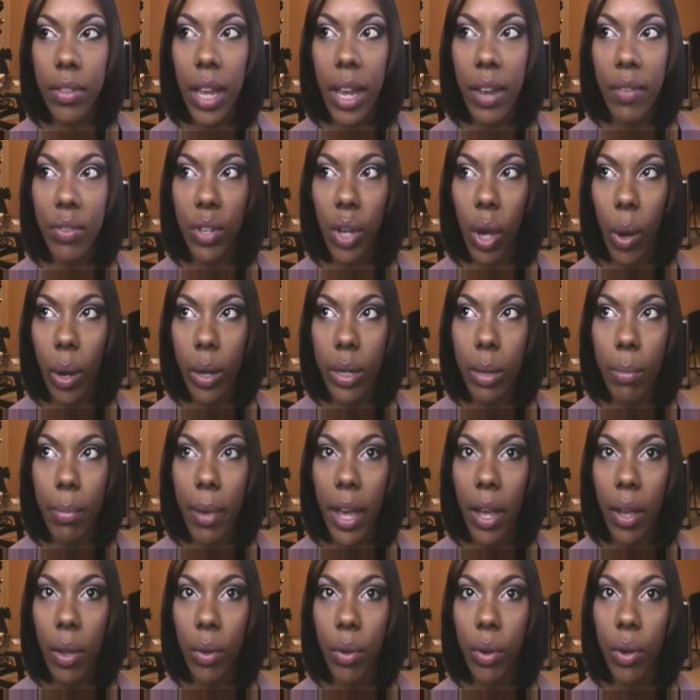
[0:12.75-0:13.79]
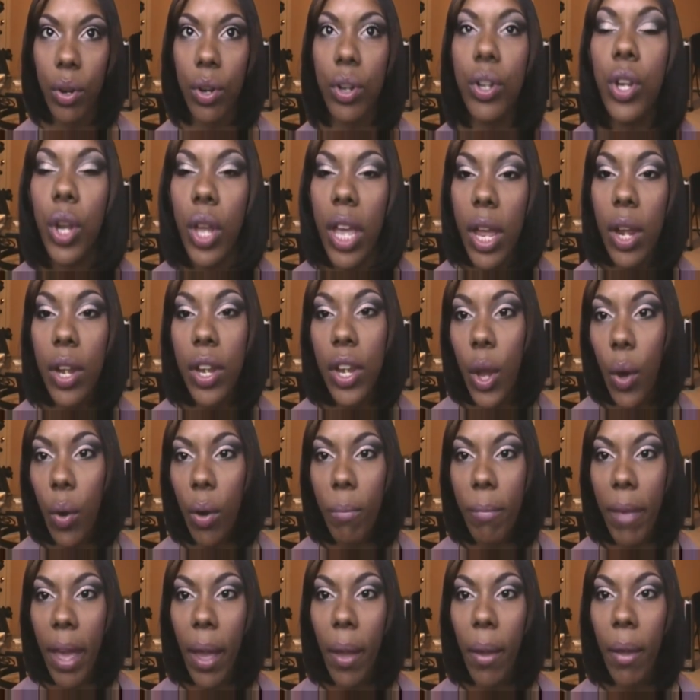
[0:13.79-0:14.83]
I've talked about or and know
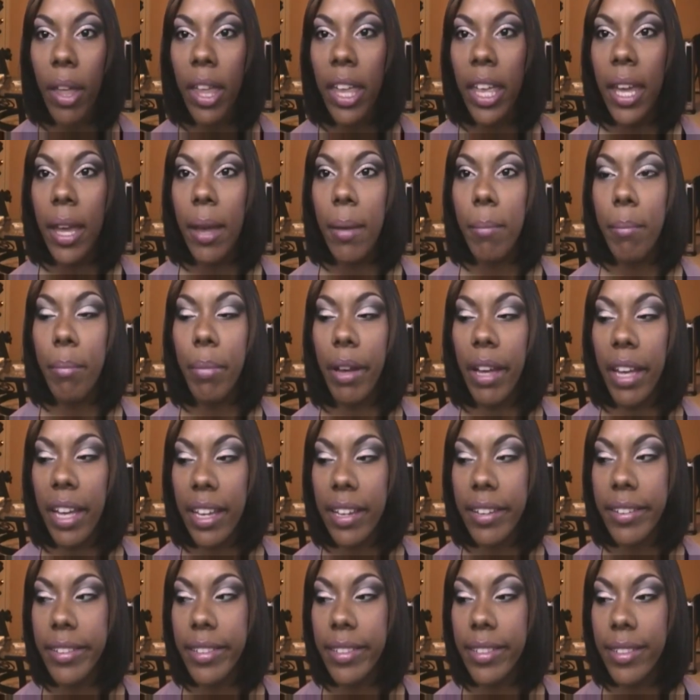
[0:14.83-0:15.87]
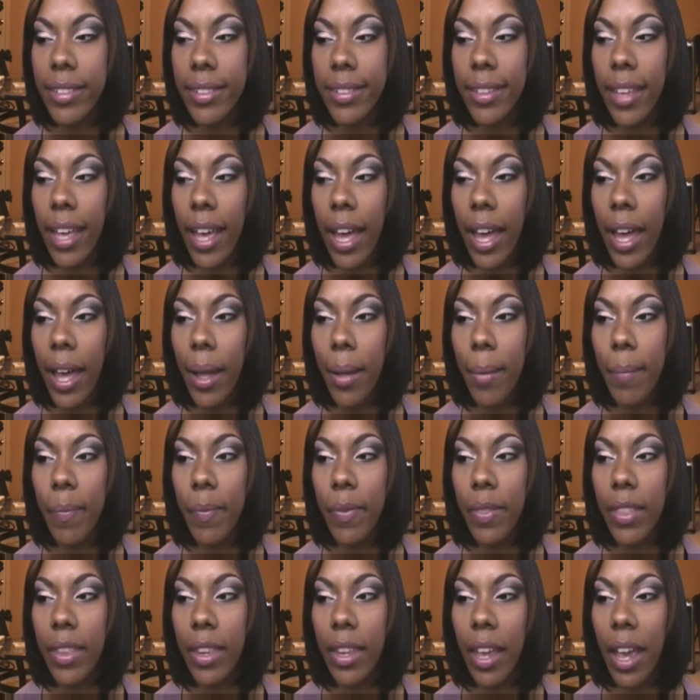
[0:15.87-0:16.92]
about but
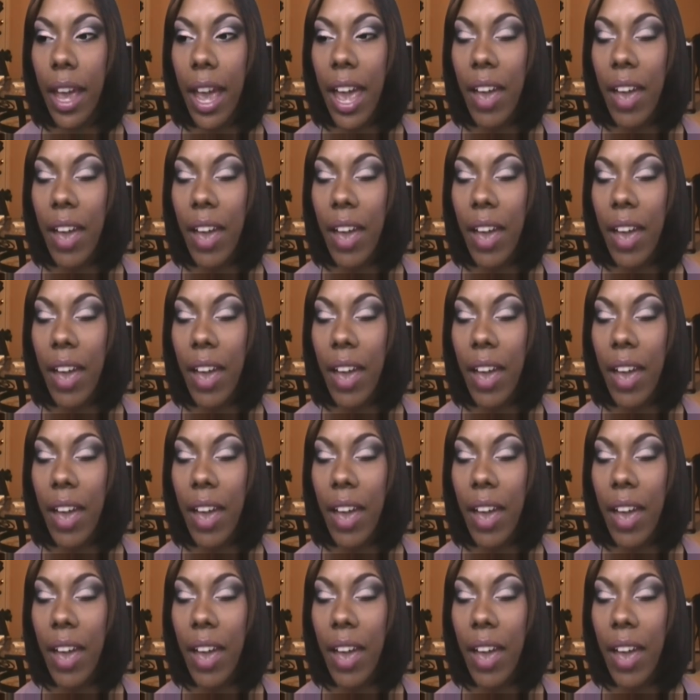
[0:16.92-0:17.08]
um,